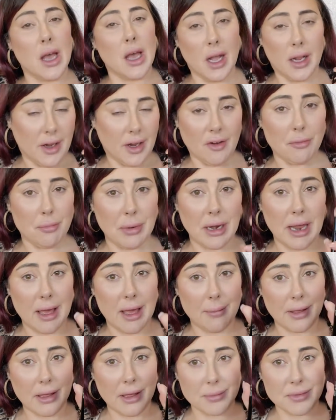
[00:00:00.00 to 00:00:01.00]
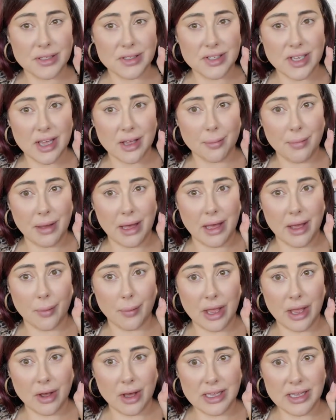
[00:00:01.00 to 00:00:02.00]
enough blabbing. I'm gonna take my
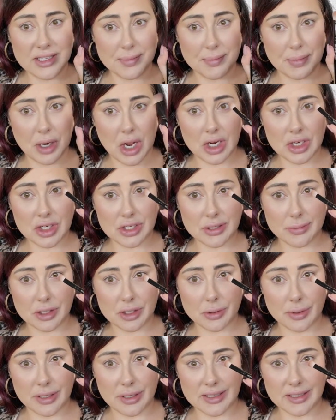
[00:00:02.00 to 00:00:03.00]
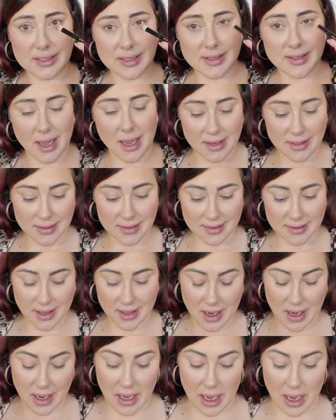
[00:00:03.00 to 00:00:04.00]
Wayne Goss brush, number 26S.
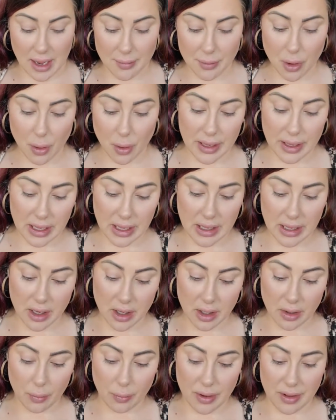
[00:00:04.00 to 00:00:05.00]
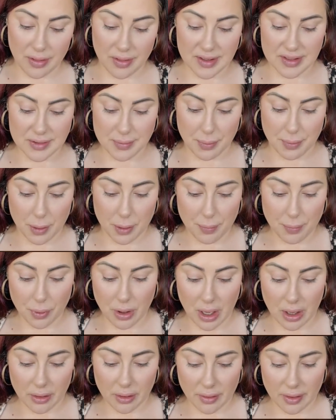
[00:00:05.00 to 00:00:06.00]
I'm going in with this purple
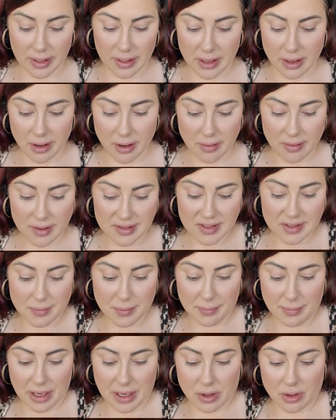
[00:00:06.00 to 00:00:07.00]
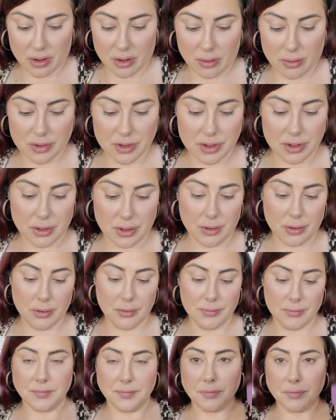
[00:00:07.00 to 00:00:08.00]
color here. This has been my
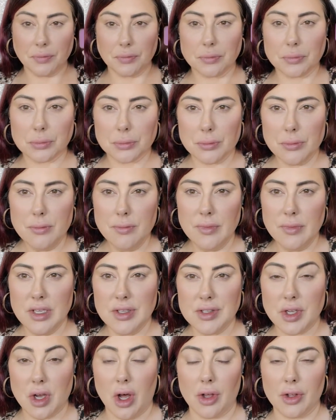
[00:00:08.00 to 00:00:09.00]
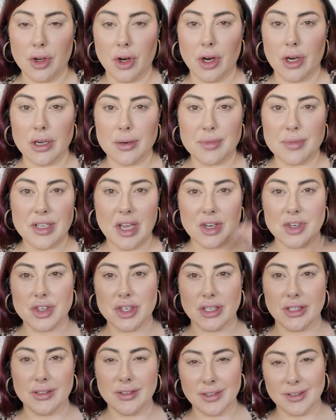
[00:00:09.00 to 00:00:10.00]
go-to. It's called Current
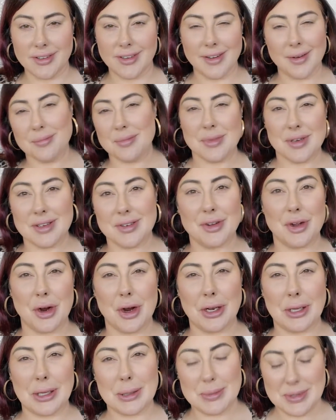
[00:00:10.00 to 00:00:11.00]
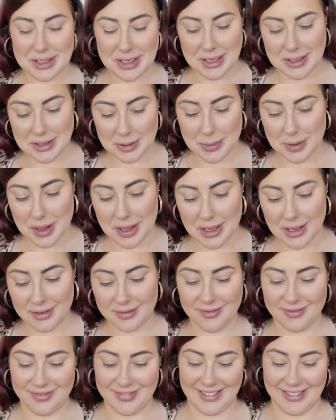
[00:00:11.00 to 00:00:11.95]
Obsession. Currently obsessed with it.